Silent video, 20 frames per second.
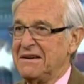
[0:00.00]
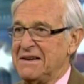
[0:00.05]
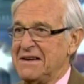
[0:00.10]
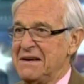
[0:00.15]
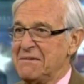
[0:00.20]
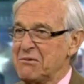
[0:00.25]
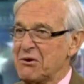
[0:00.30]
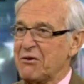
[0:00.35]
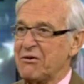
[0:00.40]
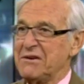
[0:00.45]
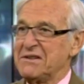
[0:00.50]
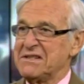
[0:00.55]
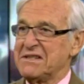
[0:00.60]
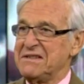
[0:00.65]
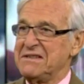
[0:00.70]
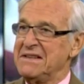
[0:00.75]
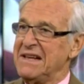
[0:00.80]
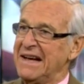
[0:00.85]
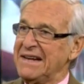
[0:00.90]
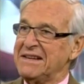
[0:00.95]
uh,
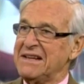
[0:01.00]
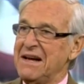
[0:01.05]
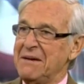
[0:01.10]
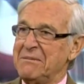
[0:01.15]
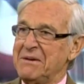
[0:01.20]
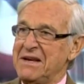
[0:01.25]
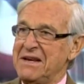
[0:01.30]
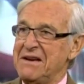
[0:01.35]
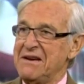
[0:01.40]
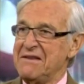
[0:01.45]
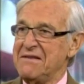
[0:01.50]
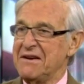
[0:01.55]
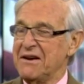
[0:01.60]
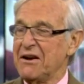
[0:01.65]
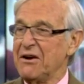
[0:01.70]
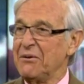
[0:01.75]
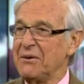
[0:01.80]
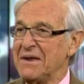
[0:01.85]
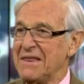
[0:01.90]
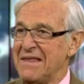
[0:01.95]
immigrants not coming
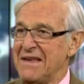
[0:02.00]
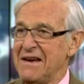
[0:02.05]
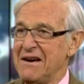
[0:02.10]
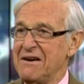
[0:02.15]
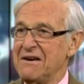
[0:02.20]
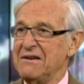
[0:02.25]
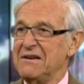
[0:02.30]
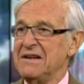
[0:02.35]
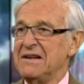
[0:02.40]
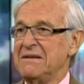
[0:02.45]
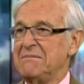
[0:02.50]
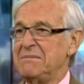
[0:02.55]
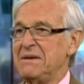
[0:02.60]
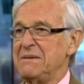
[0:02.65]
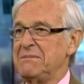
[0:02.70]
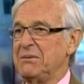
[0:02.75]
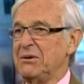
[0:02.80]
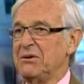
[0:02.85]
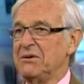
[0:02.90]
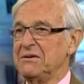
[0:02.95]
here, they're going there.
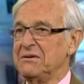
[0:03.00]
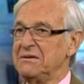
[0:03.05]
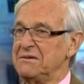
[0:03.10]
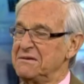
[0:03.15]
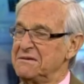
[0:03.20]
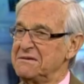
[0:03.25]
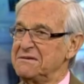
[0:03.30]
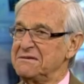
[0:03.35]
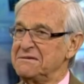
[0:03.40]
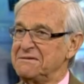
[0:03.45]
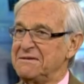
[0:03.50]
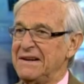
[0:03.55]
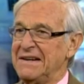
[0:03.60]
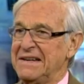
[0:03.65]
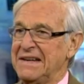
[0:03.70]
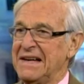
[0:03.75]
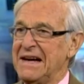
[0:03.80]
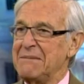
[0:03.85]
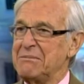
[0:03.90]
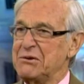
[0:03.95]
Right. People
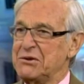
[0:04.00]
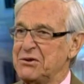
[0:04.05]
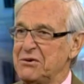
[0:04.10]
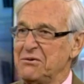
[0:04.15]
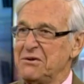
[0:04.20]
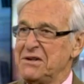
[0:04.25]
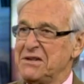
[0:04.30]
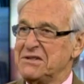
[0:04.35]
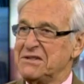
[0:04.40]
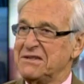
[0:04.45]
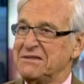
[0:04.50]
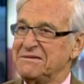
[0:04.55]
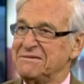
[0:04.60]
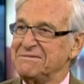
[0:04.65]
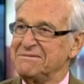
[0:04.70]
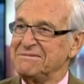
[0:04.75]
finding it, opportunities. It's, it's,